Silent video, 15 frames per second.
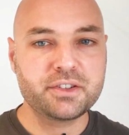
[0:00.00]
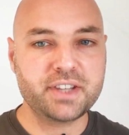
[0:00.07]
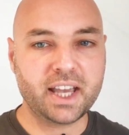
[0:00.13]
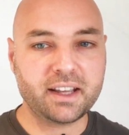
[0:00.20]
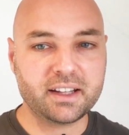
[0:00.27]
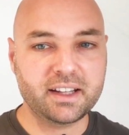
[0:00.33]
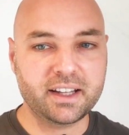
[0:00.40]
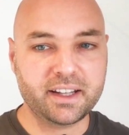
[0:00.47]

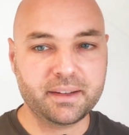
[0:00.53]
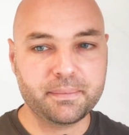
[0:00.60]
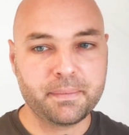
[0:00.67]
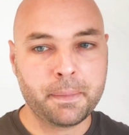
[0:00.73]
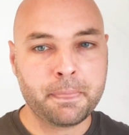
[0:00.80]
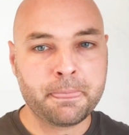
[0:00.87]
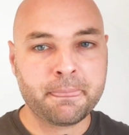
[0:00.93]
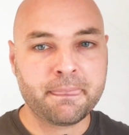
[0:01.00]
Secondly,
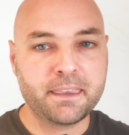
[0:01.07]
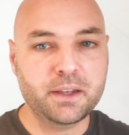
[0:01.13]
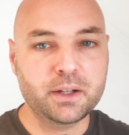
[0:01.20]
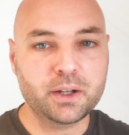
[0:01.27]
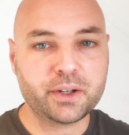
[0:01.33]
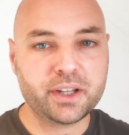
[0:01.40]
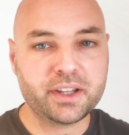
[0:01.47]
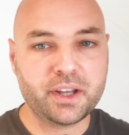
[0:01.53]
you
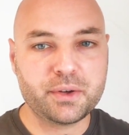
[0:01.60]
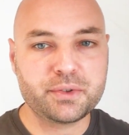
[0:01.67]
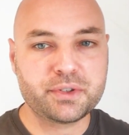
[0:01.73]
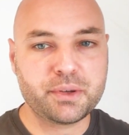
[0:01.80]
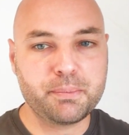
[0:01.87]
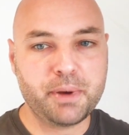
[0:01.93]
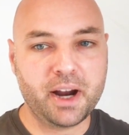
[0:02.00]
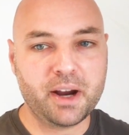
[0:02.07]
look at
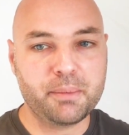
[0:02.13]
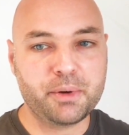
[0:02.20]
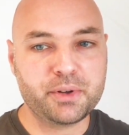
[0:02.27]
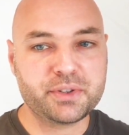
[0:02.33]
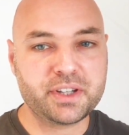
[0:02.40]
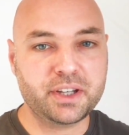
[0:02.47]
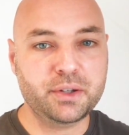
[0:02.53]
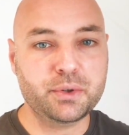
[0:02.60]
those
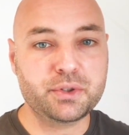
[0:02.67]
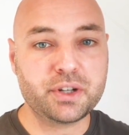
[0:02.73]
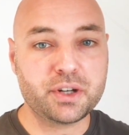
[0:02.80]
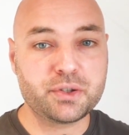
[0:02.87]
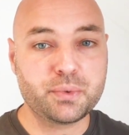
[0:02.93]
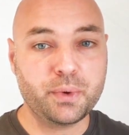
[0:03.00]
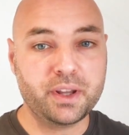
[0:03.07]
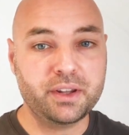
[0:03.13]
comparables and you
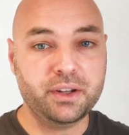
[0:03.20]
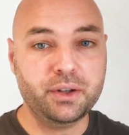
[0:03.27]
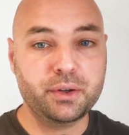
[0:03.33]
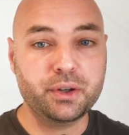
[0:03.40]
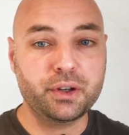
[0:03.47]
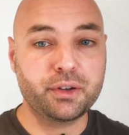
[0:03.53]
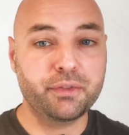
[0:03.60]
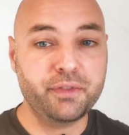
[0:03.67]
judge whether you
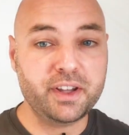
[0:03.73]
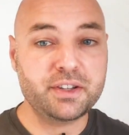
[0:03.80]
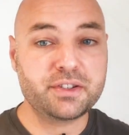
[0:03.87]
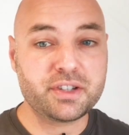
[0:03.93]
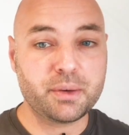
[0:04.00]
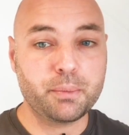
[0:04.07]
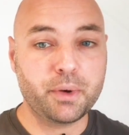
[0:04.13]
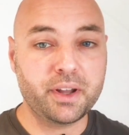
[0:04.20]
can
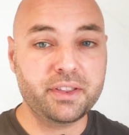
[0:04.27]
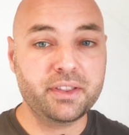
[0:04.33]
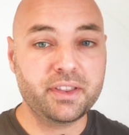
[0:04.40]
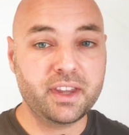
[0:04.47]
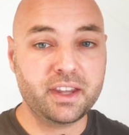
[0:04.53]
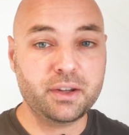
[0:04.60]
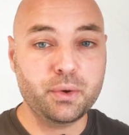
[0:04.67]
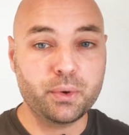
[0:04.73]
convince someone
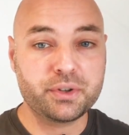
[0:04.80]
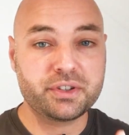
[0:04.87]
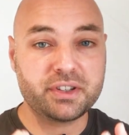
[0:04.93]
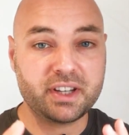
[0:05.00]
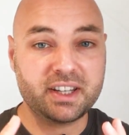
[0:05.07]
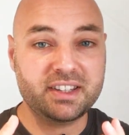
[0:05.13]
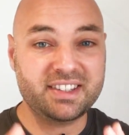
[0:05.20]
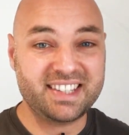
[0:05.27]
that yours
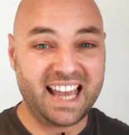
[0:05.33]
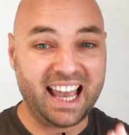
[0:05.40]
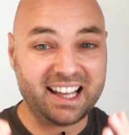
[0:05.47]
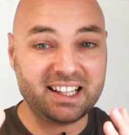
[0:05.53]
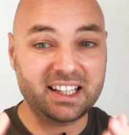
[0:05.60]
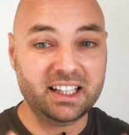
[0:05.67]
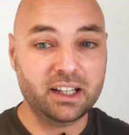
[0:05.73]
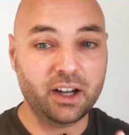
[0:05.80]
is
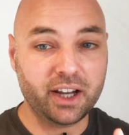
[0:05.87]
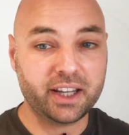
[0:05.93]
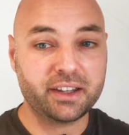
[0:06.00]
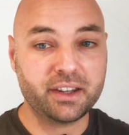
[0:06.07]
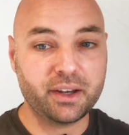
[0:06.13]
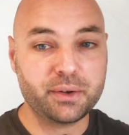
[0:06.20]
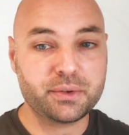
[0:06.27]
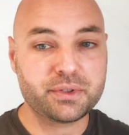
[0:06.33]
exactly
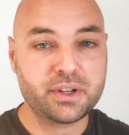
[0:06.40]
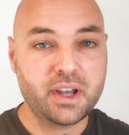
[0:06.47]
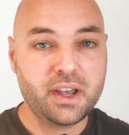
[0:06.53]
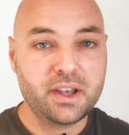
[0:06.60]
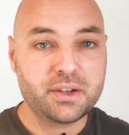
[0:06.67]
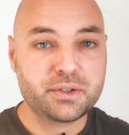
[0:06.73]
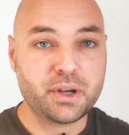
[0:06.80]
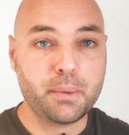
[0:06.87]
like those.
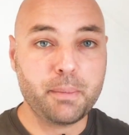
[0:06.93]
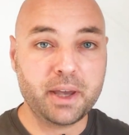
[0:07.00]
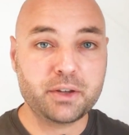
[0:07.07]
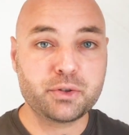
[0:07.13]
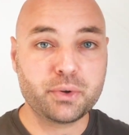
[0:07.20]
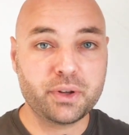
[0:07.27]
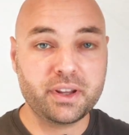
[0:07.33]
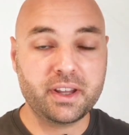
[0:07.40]
So
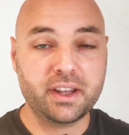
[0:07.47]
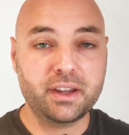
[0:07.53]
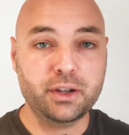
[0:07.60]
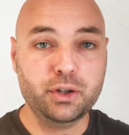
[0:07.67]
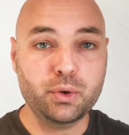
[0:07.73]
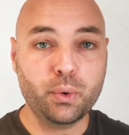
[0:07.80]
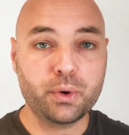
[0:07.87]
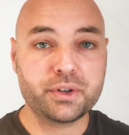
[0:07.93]
make sure that
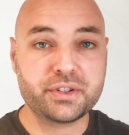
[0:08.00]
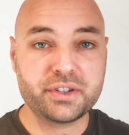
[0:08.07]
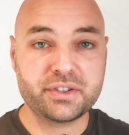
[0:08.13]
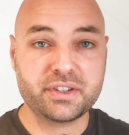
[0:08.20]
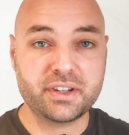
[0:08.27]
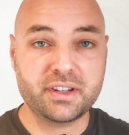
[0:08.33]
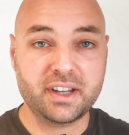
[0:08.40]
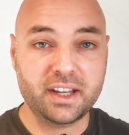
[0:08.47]
yours
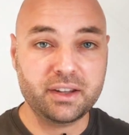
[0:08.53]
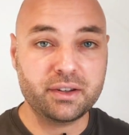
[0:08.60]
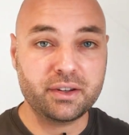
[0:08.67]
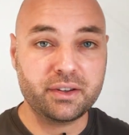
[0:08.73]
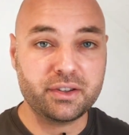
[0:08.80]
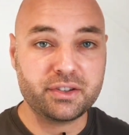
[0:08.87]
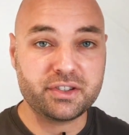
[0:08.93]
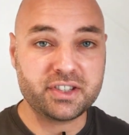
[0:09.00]
is in
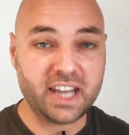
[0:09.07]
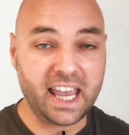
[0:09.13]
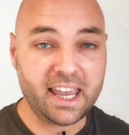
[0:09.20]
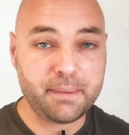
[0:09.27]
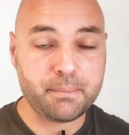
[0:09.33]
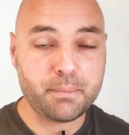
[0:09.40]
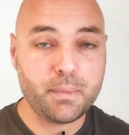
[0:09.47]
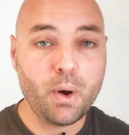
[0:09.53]
either the
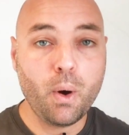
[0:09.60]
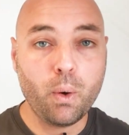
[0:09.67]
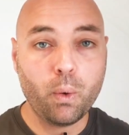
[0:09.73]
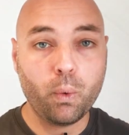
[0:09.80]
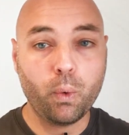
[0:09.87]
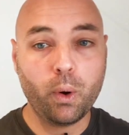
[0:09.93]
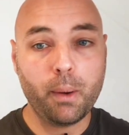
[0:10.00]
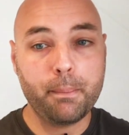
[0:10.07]
same
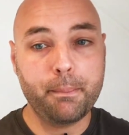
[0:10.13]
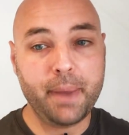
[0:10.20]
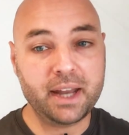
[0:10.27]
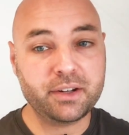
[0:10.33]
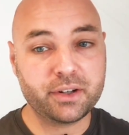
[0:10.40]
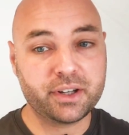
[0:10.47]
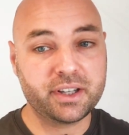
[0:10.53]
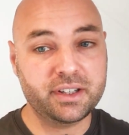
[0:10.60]
or
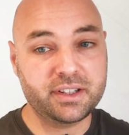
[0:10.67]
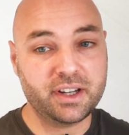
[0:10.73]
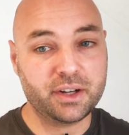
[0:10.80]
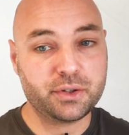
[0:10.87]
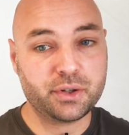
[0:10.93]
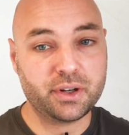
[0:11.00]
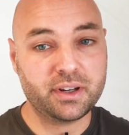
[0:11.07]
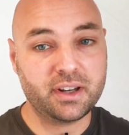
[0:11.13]
better
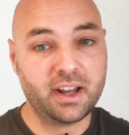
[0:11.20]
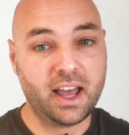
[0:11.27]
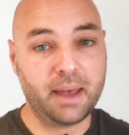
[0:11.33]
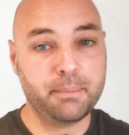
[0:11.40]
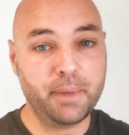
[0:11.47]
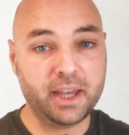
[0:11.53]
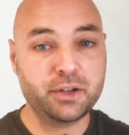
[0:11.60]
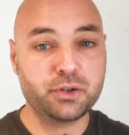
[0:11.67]
condition,
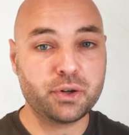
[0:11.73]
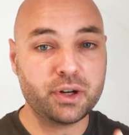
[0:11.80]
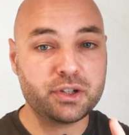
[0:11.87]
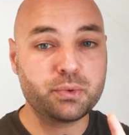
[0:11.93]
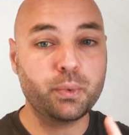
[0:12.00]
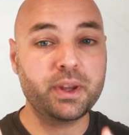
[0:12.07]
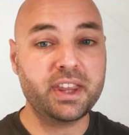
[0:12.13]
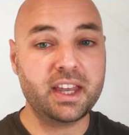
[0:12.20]
and make sure
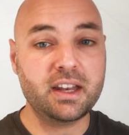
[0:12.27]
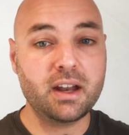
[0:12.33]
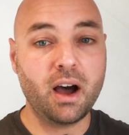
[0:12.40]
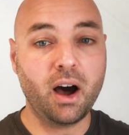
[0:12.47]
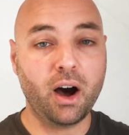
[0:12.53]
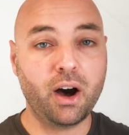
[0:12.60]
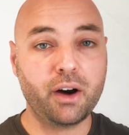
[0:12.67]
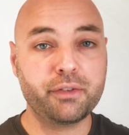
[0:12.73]
it's within
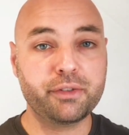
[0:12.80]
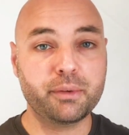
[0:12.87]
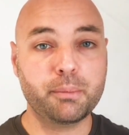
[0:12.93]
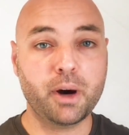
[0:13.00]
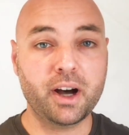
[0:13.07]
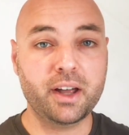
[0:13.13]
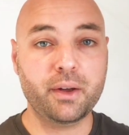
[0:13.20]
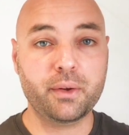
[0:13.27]
half a
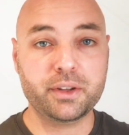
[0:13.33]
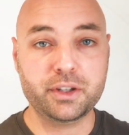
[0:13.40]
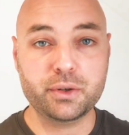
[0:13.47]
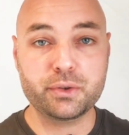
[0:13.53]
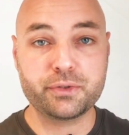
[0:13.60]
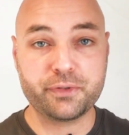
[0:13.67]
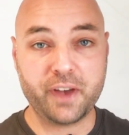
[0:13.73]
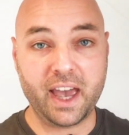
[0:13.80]
mile.
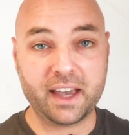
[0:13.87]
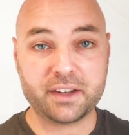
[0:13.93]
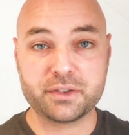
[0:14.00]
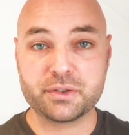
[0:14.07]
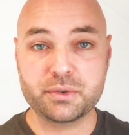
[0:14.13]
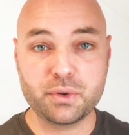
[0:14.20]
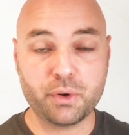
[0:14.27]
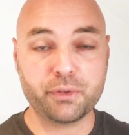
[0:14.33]
Use
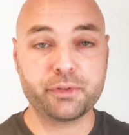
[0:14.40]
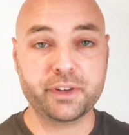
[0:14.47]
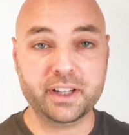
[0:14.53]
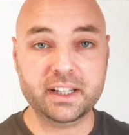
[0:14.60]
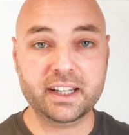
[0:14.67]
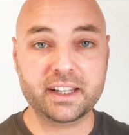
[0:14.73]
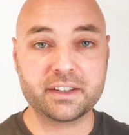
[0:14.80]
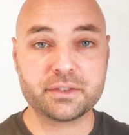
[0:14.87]
facts, not
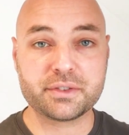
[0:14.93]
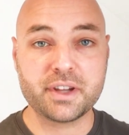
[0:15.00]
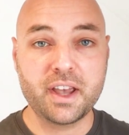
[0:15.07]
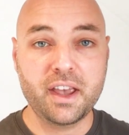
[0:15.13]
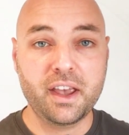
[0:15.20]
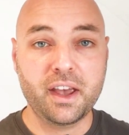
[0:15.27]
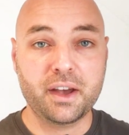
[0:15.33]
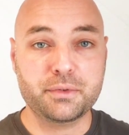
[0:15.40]
feelings.
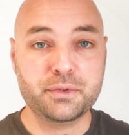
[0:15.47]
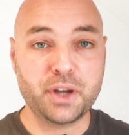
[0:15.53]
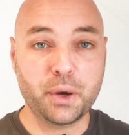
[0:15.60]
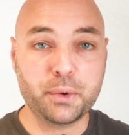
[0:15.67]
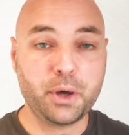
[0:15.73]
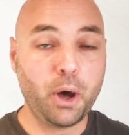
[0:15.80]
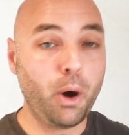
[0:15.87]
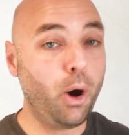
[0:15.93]

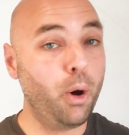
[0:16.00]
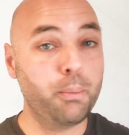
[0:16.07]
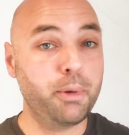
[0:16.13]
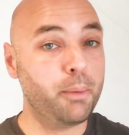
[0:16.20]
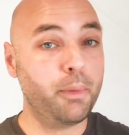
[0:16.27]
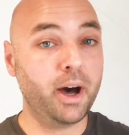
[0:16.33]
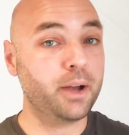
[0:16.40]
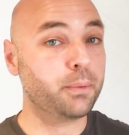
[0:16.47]
Don't go, oh,
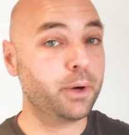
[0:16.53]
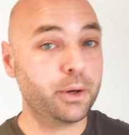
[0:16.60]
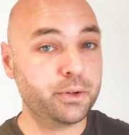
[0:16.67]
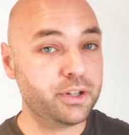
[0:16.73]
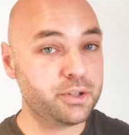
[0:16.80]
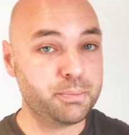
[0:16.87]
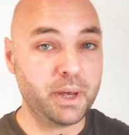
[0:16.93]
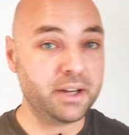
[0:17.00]
but my
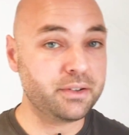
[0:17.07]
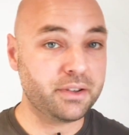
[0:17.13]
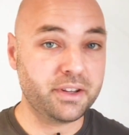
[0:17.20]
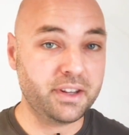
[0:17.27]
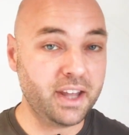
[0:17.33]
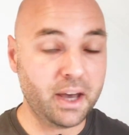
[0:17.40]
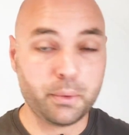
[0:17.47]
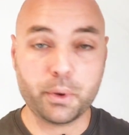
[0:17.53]
road is better
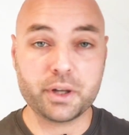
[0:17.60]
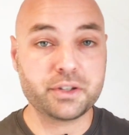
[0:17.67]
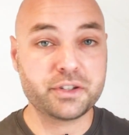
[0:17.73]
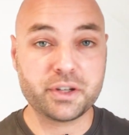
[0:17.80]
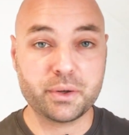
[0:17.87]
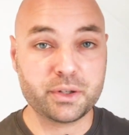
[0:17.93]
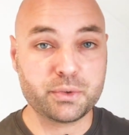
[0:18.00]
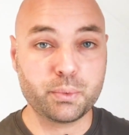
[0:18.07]
than that
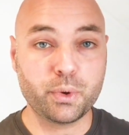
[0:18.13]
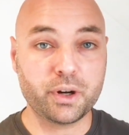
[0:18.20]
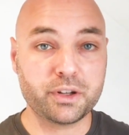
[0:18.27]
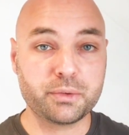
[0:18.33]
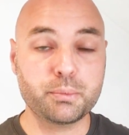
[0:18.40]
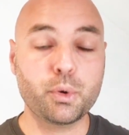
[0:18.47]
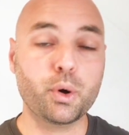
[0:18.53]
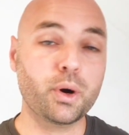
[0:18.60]
one, so it's
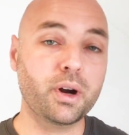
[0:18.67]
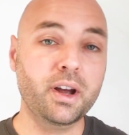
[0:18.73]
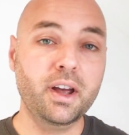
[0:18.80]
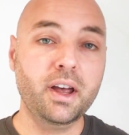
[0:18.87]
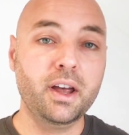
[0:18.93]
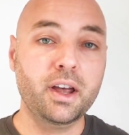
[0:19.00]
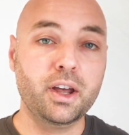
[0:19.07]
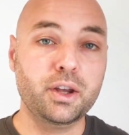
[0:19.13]
worth more.
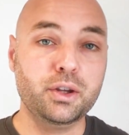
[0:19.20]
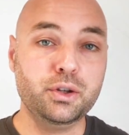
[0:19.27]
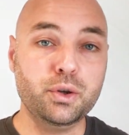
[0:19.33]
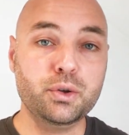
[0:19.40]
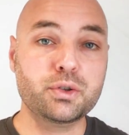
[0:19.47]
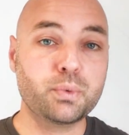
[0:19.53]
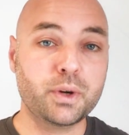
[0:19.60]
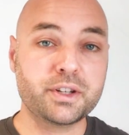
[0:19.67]

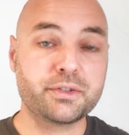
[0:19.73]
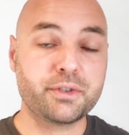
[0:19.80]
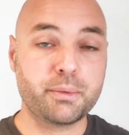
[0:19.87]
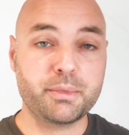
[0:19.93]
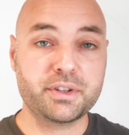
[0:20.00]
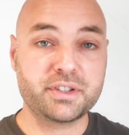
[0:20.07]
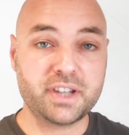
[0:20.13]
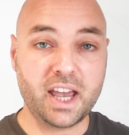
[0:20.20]
Use ones
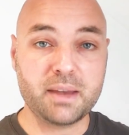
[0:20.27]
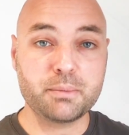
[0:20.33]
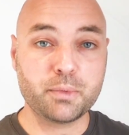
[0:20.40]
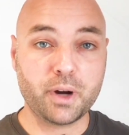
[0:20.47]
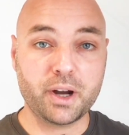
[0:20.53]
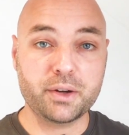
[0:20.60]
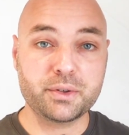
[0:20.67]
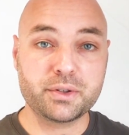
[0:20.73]
from the
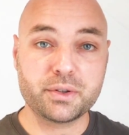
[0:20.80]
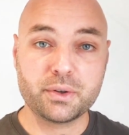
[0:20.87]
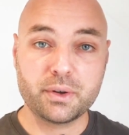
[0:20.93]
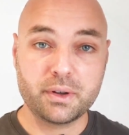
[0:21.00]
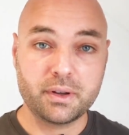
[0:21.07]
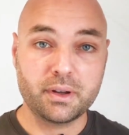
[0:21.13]
same road,